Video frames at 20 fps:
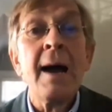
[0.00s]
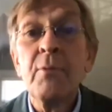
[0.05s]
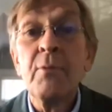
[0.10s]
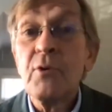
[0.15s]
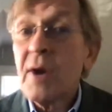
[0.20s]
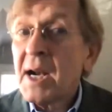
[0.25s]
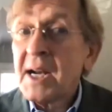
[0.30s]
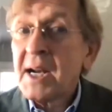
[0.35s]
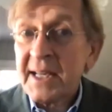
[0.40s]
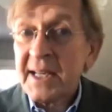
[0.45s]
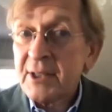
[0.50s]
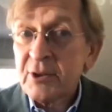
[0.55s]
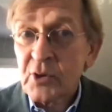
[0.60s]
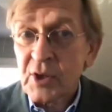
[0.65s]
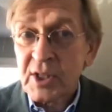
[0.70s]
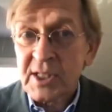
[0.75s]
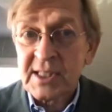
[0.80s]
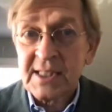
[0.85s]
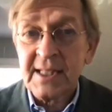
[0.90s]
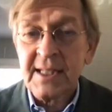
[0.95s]
I'm really
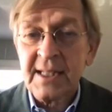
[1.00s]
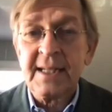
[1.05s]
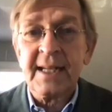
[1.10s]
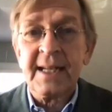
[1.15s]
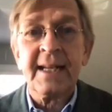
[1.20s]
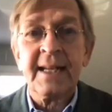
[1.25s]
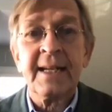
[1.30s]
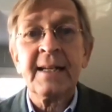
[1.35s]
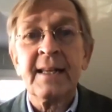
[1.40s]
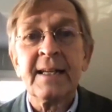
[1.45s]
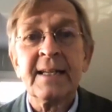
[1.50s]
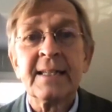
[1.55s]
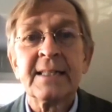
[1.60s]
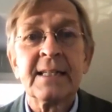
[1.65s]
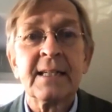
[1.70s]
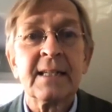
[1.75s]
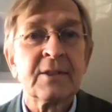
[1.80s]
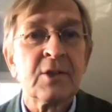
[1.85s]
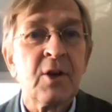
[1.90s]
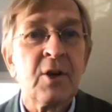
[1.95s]
interested in
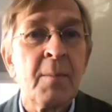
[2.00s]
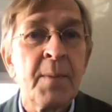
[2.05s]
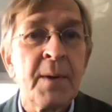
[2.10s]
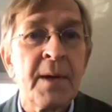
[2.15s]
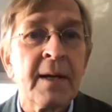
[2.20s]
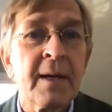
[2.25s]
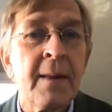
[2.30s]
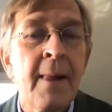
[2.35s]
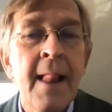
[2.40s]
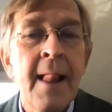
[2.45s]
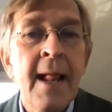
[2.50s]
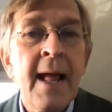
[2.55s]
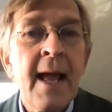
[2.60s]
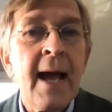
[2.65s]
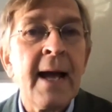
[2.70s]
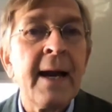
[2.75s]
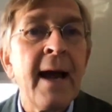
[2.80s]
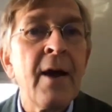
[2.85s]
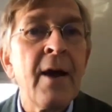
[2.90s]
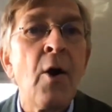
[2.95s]
this topic,
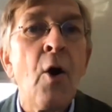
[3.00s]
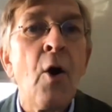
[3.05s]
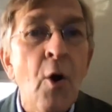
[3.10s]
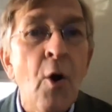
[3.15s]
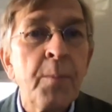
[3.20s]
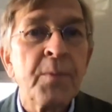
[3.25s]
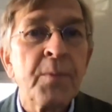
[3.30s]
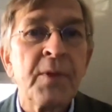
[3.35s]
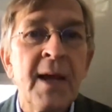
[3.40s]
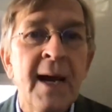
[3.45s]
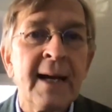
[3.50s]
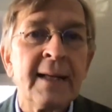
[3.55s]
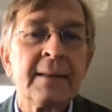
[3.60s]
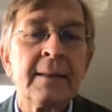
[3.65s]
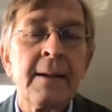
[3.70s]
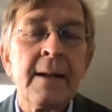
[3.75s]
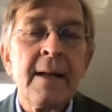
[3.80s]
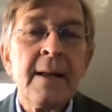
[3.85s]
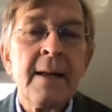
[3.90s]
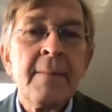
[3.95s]
and I hope
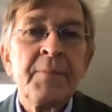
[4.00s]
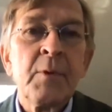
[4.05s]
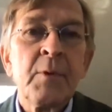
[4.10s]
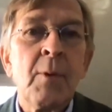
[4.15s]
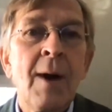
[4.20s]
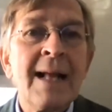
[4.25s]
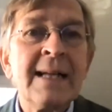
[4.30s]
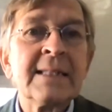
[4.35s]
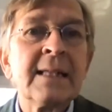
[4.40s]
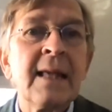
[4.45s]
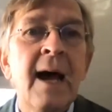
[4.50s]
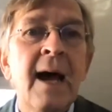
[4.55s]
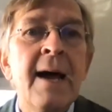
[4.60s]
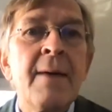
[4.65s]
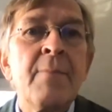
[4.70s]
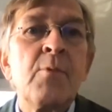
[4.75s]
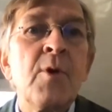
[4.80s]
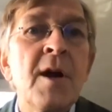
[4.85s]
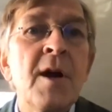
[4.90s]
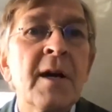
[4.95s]
that whilst
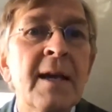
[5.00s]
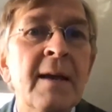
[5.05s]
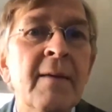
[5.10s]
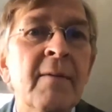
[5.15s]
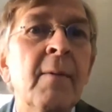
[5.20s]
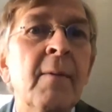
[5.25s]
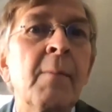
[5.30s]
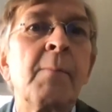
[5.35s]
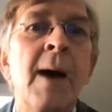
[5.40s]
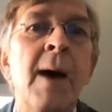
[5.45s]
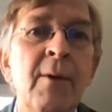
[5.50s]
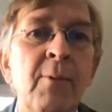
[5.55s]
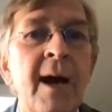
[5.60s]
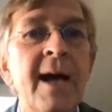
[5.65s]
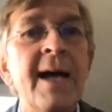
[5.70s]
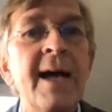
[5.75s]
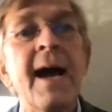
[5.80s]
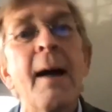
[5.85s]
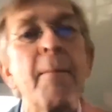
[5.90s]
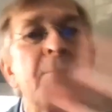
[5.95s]
I'm working my
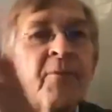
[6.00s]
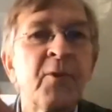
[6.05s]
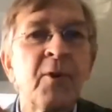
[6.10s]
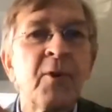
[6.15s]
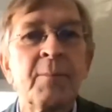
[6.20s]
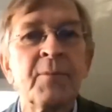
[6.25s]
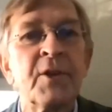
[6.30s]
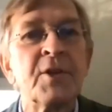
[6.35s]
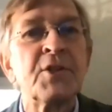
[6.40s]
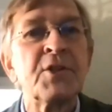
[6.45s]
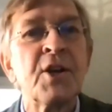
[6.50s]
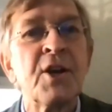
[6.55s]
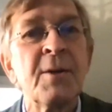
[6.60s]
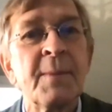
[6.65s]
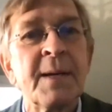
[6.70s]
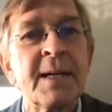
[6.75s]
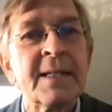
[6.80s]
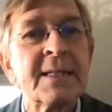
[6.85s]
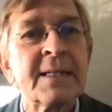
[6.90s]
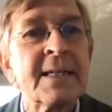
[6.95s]
way up from the
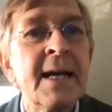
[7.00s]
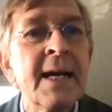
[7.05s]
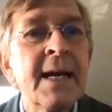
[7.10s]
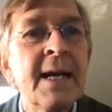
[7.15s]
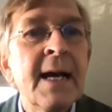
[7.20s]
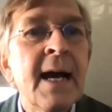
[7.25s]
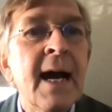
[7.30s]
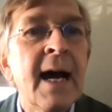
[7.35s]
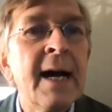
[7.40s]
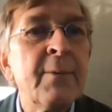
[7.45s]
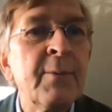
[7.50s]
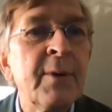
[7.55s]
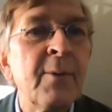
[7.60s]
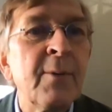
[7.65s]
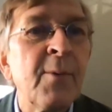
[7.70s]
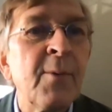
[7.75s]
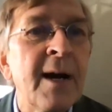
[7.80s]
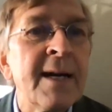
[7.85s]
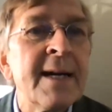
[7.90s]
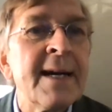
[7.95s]
Germans, I will
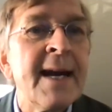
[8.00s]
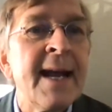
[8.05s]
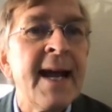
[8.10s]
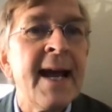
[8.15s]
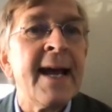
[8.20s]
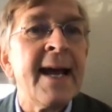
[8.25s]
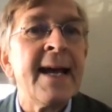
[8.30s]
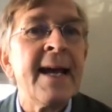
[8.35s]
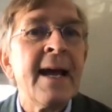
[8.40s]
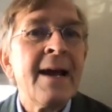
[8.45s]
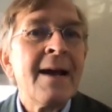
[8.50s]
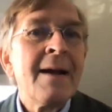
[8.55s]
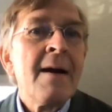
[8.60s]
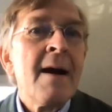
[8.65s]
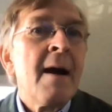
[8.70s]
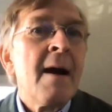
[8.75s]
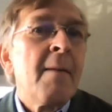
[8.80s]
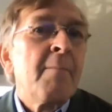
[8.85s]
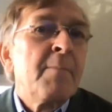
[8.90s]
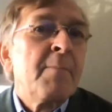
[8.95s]
one day
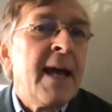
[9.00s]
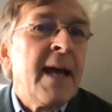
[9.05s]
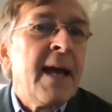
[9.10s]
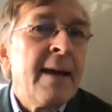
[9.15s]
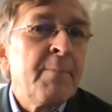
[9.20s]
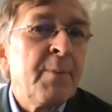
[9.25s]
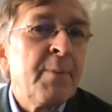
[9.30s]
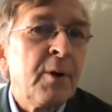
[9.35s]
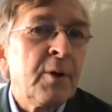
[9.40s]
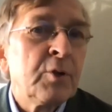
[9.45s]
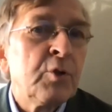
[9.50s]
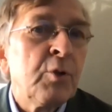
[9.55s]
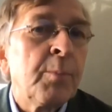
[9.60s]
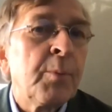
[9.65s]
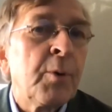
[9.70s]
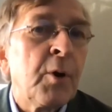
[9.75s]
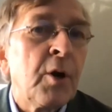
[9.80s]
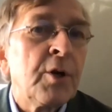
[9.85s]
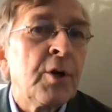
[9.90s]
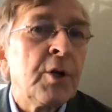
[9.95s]
be able to
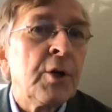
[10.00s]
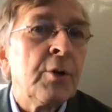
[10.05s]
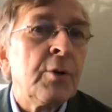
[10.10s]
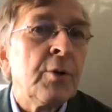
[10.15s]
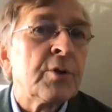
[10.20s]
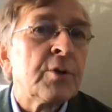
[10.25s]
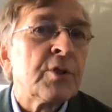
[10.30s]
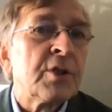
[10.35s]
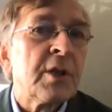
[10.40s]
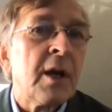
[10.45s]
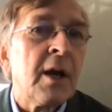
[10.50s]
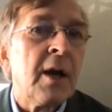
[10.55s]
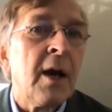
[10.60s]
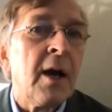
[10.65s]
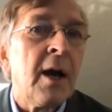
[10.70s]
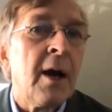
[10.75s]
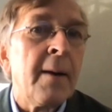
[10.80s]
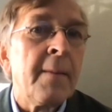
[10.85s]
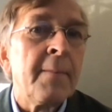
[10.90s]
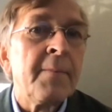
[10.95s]
produce
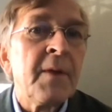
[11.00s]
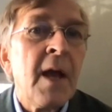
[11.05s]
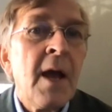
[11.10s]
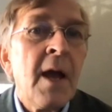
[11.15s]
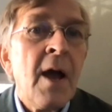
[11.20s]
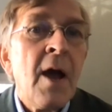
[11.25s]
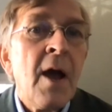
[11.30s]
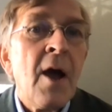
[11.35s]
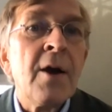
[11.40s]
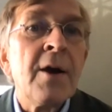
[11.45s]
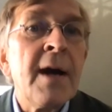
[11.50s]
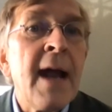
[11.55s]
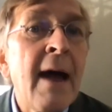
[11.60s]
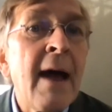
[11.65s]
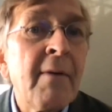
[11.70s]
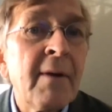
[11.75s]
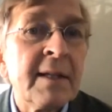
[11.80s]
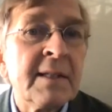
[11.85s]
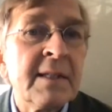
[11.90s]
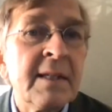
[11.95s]
a
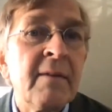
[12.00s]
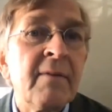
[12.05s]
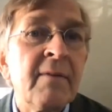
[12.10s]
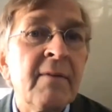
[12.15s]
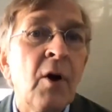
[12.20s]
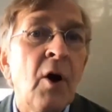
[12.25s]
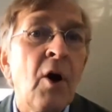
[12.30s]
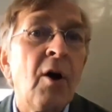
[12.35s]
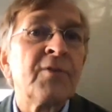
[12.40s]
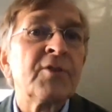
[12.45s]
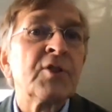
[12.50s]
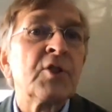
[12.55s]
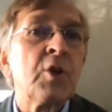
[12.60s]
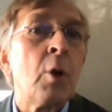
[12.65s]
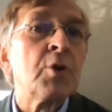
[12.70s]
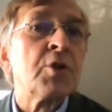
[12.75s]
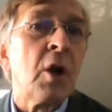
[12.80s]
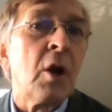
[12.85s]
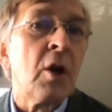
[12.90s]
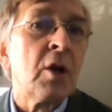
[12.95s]
narrative of
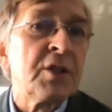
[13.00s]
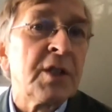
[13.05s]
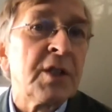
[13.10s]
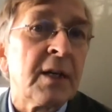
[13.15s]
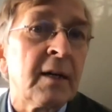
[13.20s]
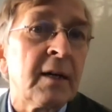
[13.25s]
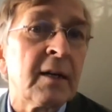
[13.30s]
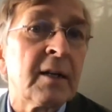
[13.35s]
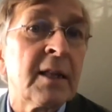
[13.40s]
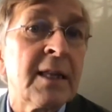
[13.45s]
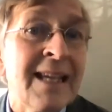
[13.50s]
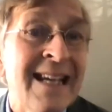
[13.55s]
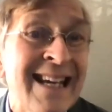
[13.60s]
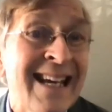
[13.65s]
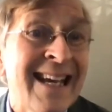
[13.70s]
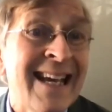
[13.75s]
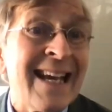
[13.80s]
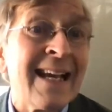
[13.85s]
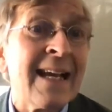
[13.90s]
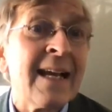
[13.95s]
sociological
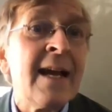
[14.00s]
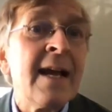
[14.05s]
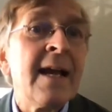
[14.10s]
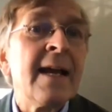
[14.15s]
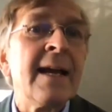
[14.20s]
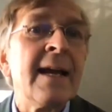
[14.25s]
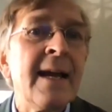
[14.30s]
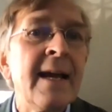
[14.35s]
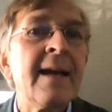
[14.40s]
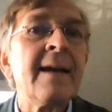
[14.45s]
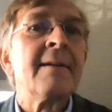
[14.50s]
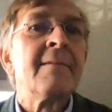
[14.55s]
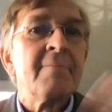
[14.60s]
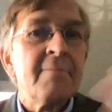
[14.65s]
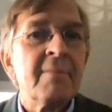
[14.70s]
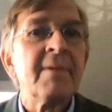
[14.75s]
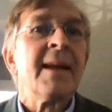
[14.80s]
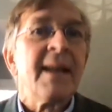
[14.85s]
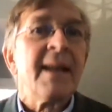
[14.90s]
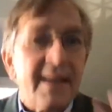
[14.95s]
thinking
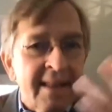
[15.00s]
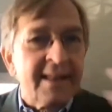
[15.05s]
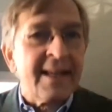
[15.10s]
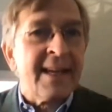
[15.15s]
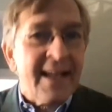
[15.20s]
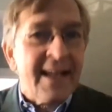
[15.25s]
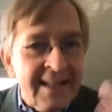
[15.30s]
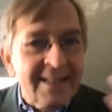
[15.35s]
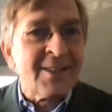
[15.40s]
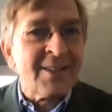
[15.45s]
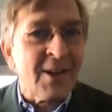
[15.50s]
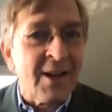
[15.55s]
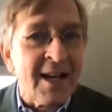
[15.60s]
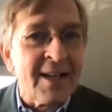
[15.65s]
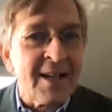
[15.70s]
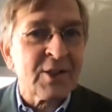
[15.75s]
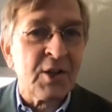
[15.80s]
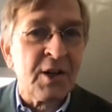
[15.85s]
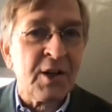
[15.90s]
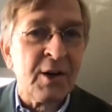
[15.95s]
in the
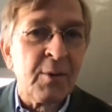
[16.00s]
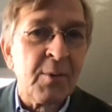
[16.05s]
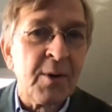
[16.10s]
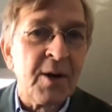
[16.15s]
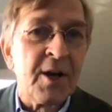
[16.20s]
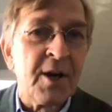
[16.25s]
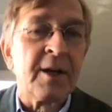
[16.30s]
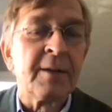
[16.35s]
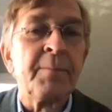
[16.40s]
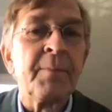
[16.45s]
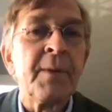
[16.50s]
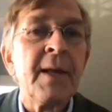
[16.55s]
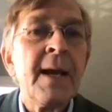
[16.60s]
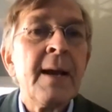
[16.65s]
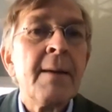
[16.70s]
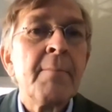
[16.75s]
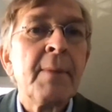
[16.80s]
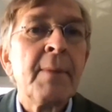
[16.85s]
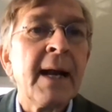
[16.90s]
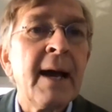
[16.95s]
international world.
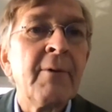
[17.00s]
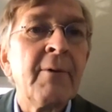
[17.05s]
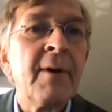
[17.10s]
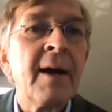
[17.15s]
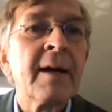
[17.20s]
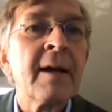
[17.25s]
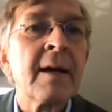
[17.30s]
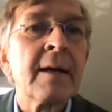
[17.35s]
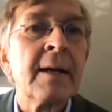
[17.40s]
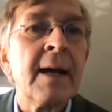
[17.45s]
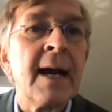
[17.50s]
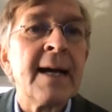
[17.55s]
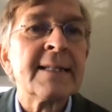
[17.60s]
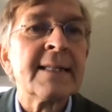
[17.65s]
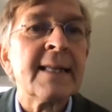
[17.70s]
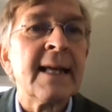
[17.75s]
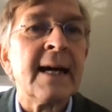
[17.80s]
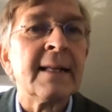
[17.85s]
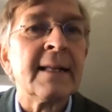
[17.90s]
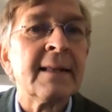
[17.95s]
But I
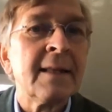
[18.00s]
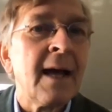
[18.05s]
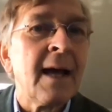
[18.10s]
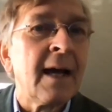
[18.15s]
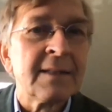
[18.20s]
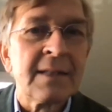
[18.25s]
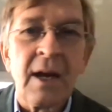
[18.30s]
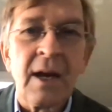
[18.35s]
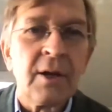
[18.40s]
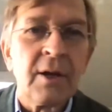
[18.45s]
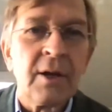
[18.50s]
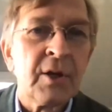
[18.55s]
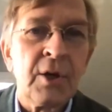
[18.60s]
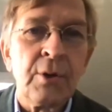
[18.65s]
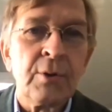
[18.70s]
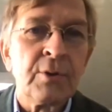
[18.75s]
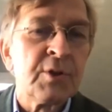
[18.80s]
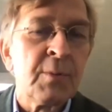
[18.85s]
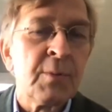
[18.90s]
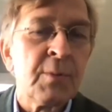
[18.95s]
recognize that as a
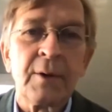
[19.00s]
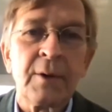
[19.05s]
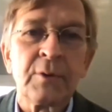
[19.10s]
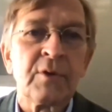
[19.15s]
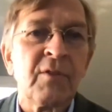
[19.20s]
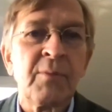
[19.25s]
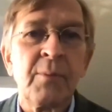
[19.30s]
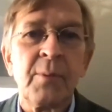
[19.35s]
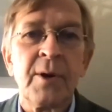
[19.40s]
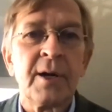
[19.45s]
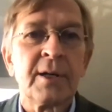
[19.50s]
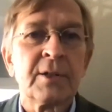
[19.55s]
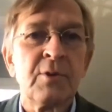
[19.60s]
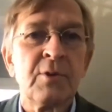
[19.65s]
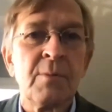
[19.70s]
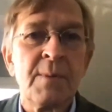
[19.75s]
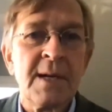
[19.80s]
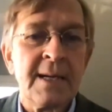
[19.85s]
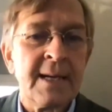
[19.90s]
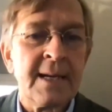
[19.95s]
huge amount of work
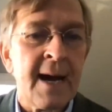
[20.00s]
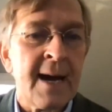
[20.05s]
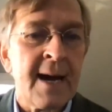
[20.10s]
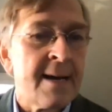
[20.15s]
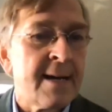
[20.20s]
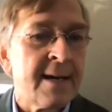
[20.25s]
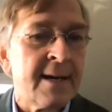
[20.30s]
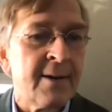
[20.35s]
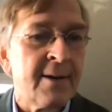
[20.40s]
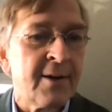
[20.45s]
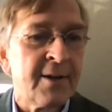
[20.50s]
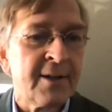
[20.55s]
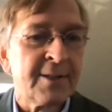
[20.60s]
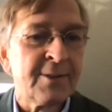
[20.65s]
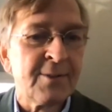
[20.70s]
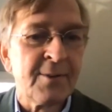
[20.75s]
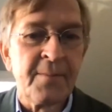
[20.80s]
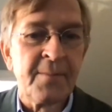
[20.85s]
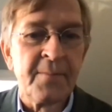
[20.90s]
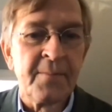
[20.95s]
to be done in order
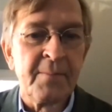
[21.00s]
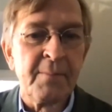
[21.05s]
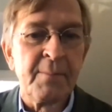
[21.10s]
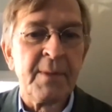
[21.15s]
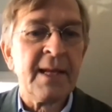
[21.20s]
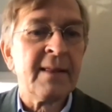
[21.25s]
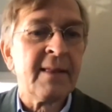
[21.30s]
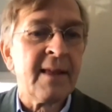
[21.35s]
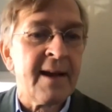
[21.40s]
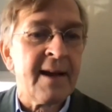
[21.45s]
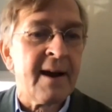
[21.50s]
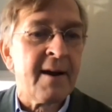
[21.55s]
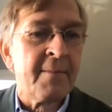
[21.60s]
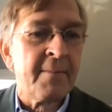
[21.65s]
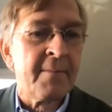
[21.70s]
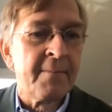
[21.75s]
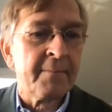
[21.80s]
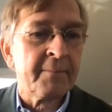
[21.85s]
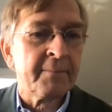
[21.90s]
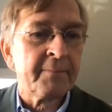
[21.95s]
to be there.